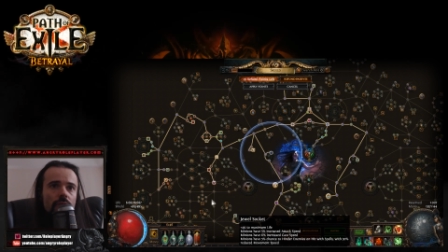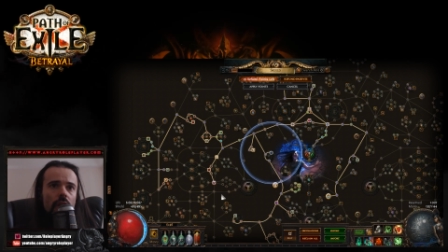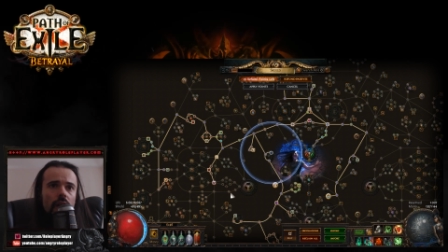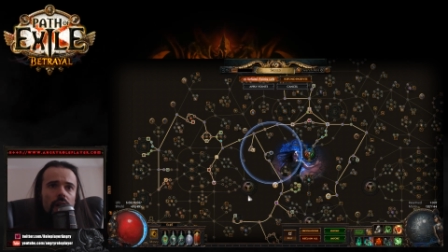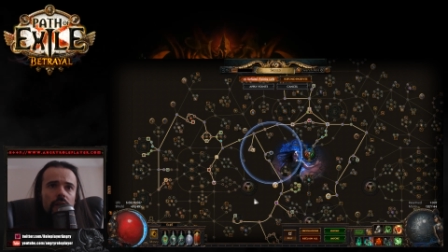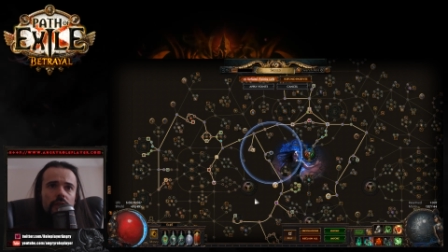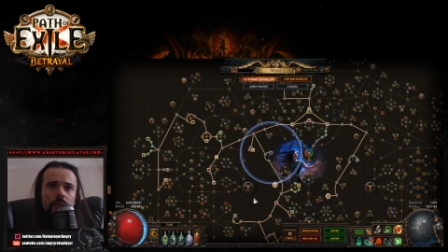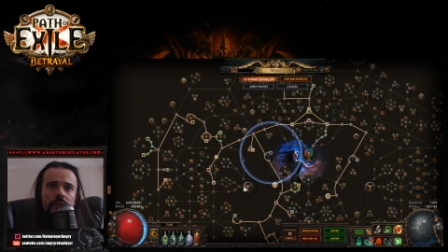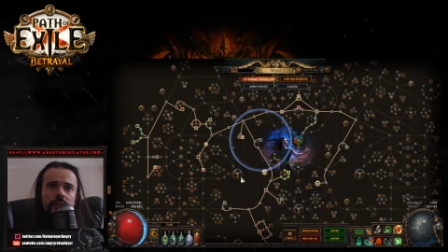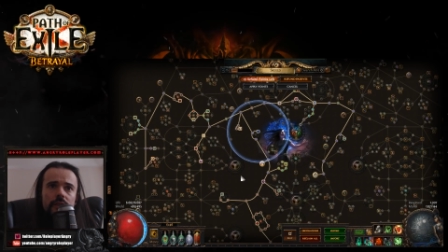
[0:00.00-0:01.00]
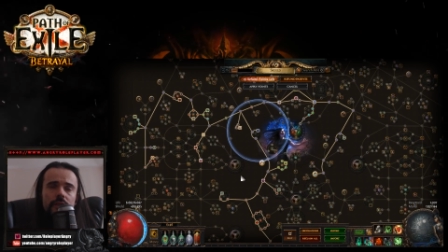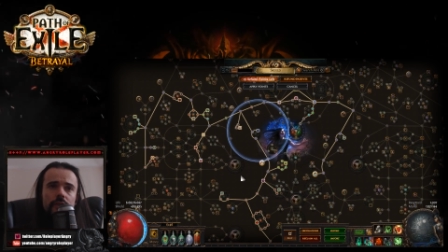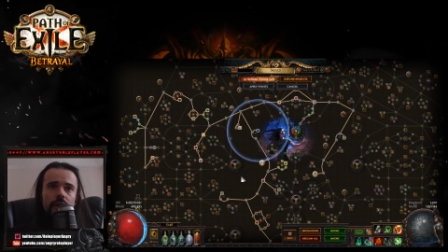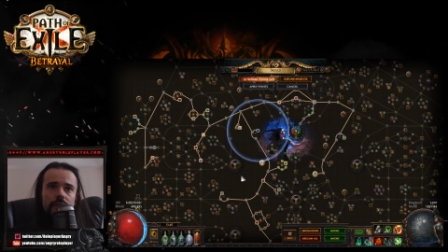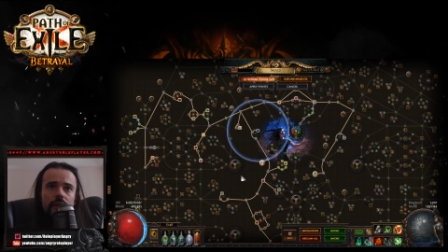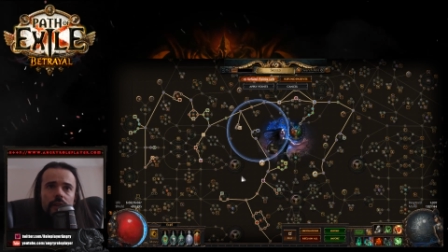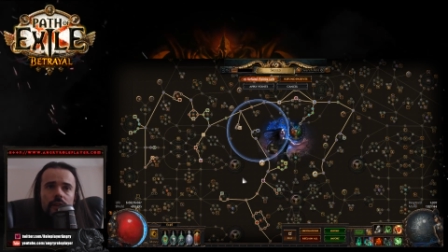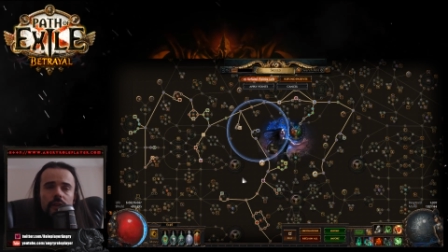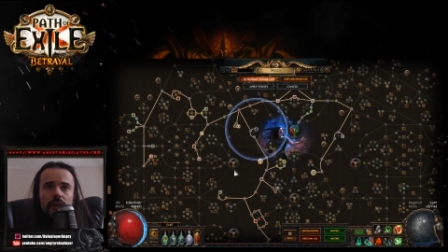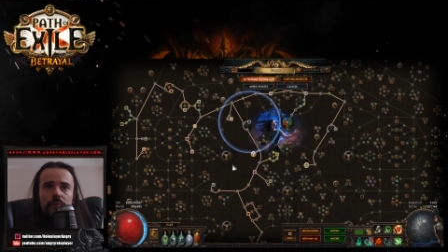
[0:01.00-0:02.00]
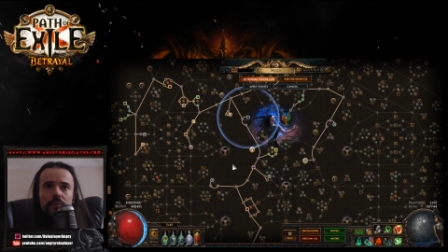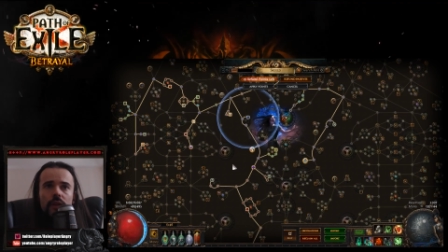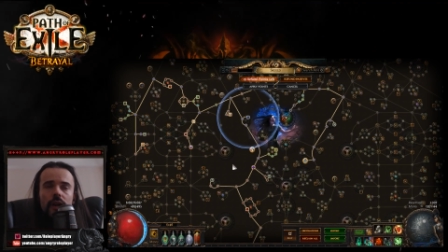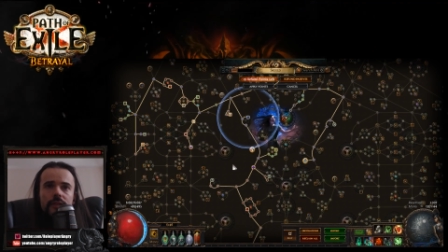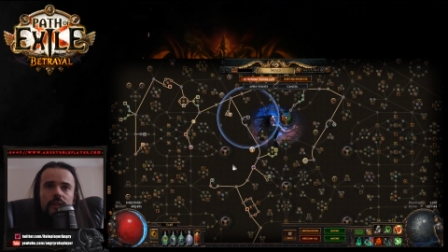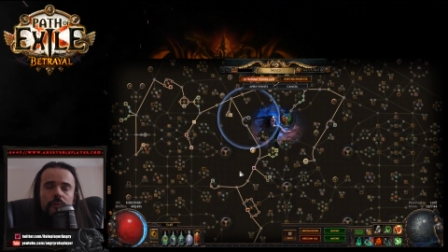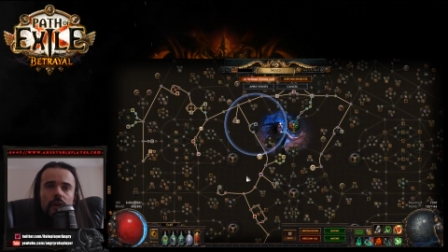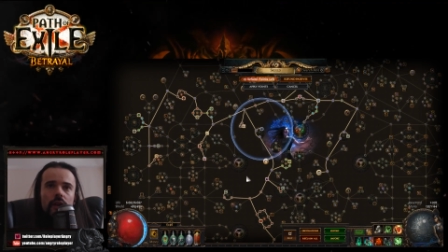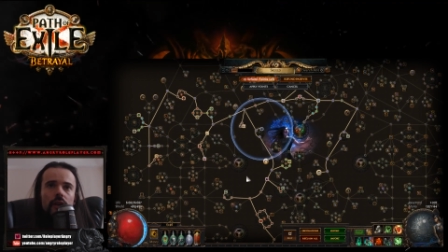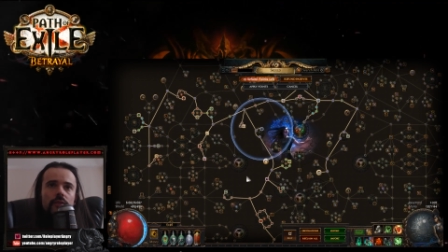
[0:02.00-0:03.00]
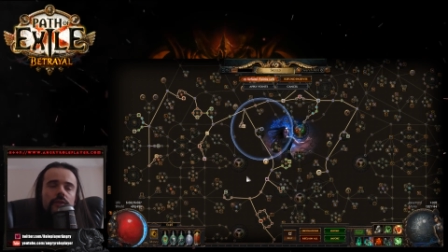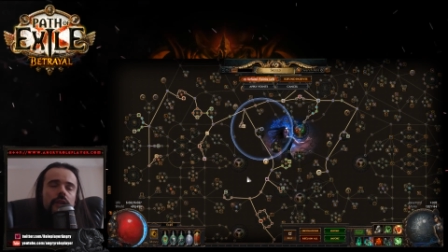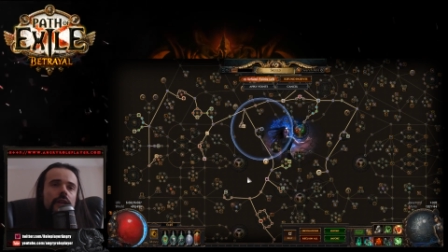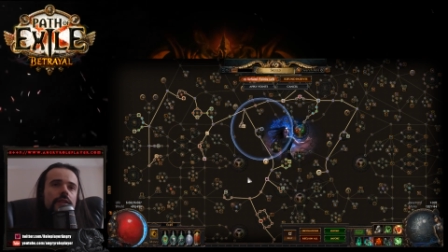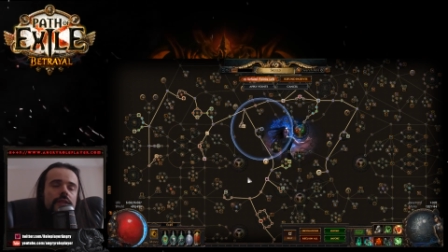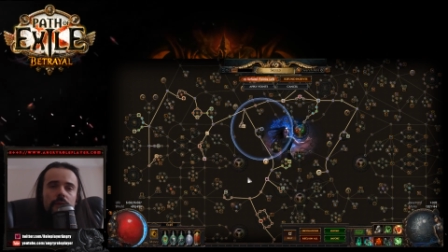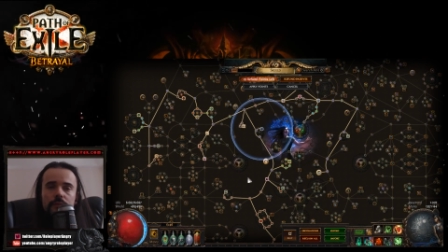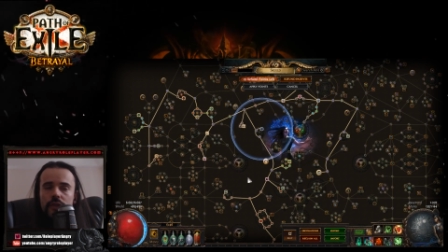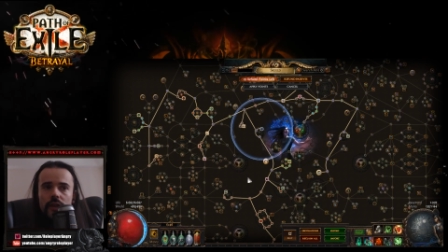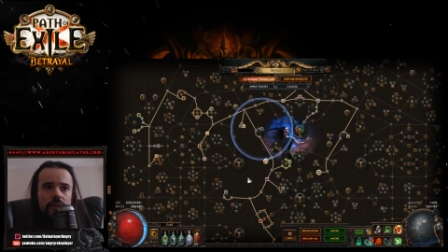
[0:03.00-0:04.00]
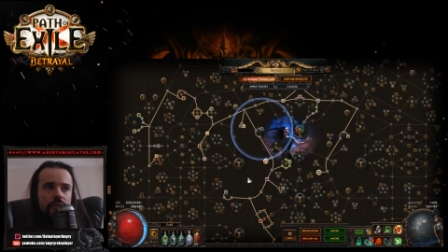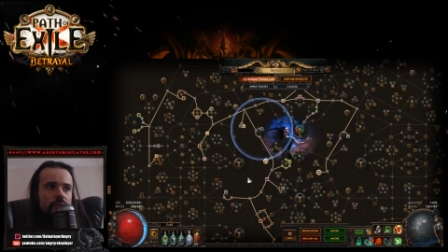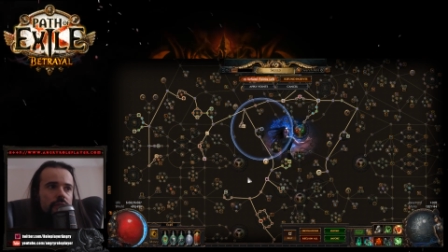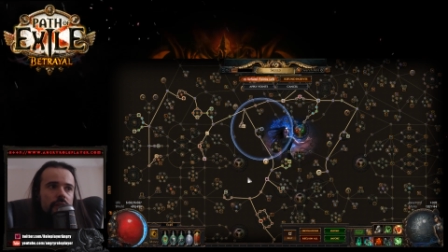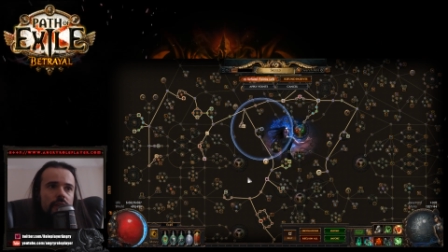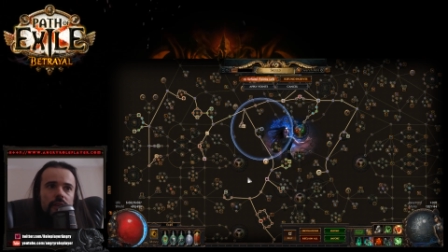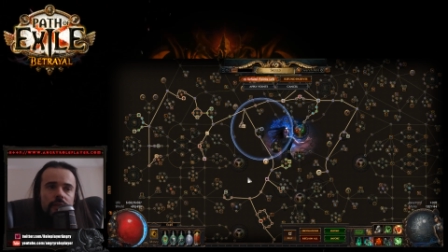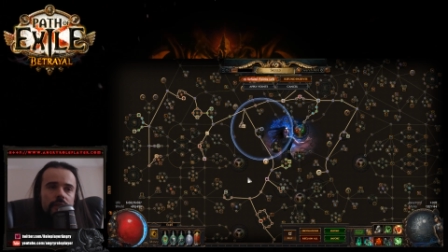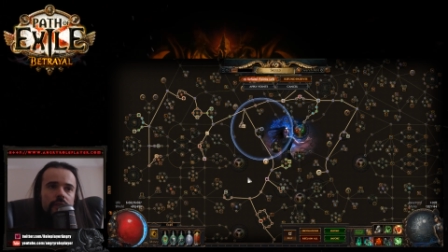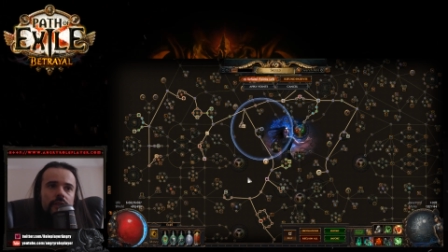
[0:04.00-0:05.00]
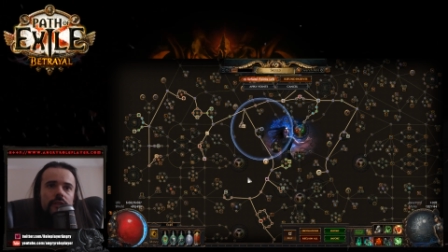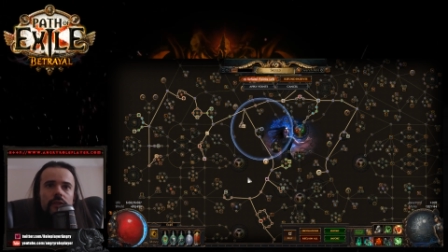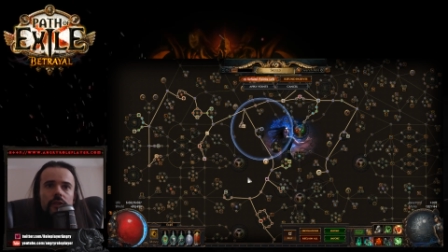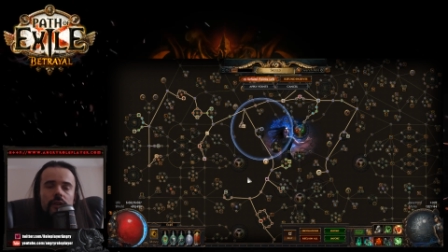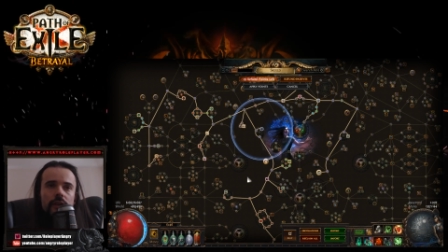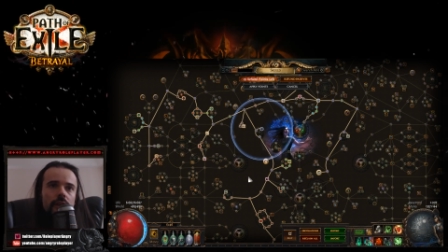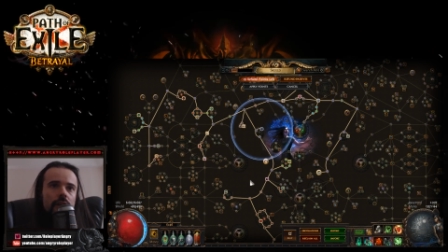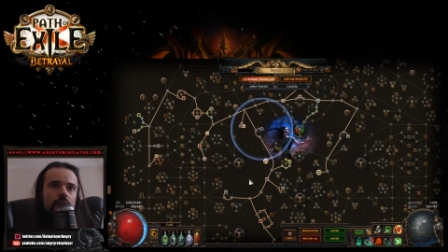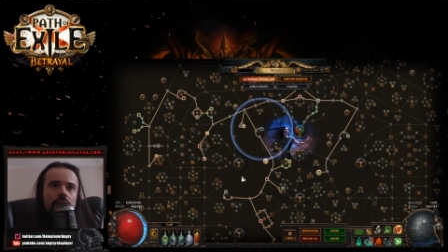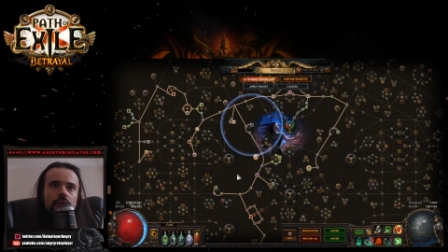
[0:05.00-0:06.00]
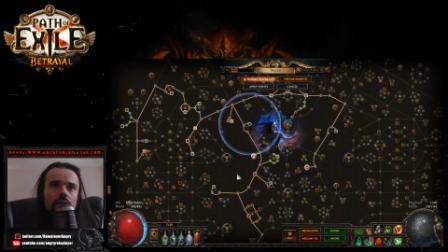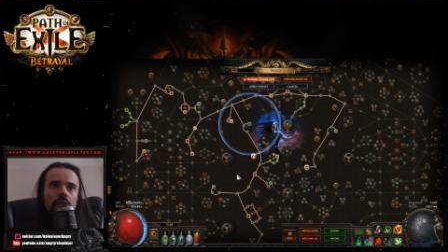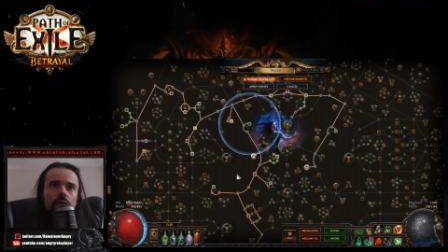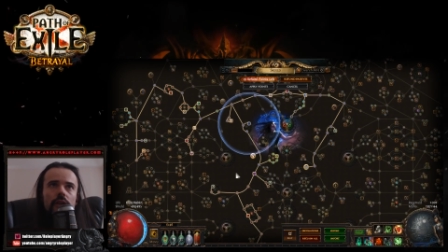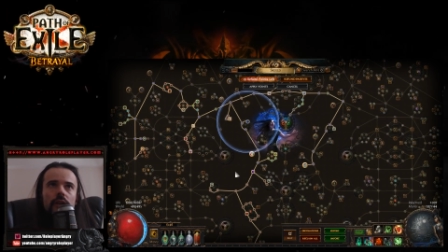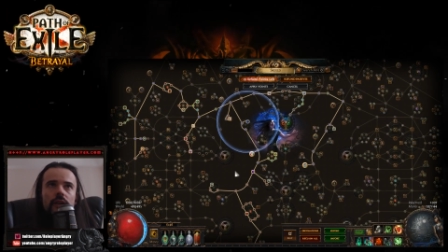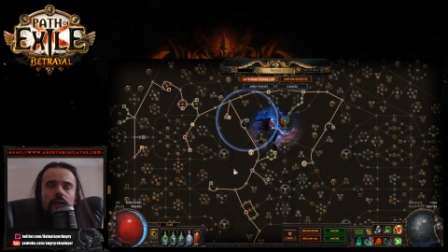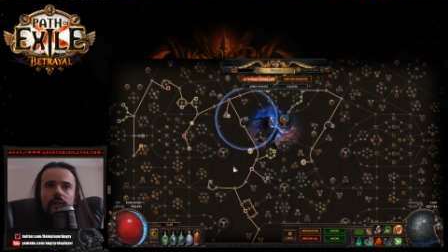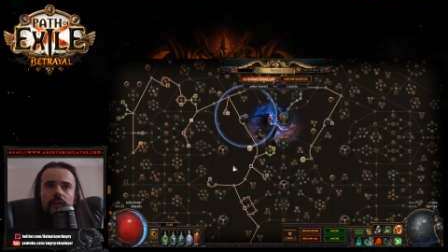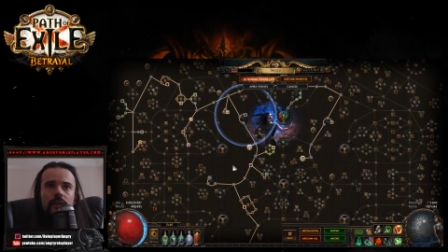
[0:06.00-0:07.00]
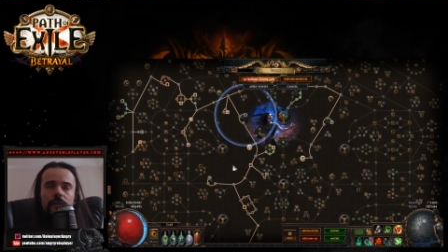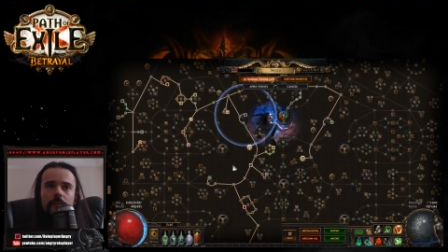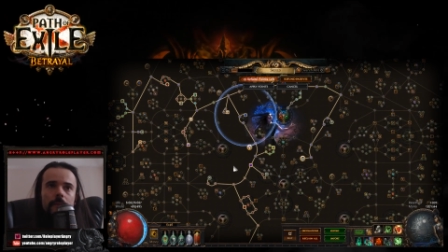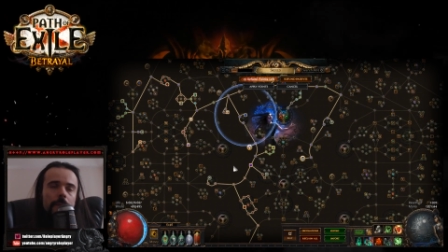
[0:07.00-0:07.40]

They basically just like apply some kind of temp chains, hinder, you know,